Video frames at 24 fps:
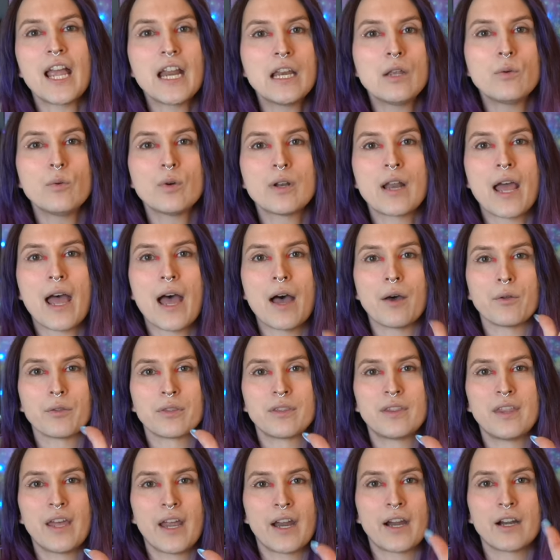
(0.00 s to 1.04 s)
anyone
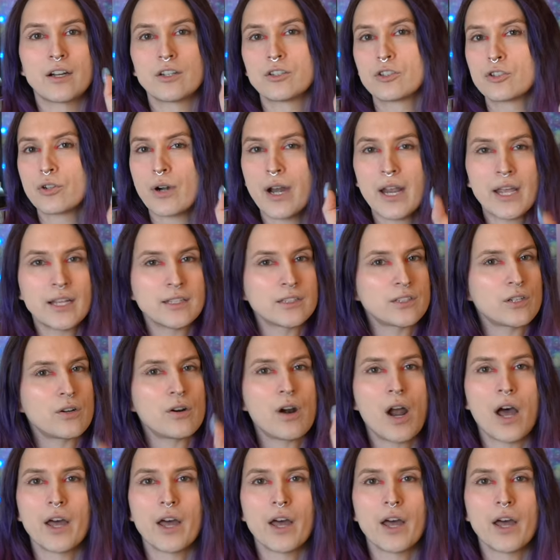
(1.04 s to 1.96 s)
out there, trans or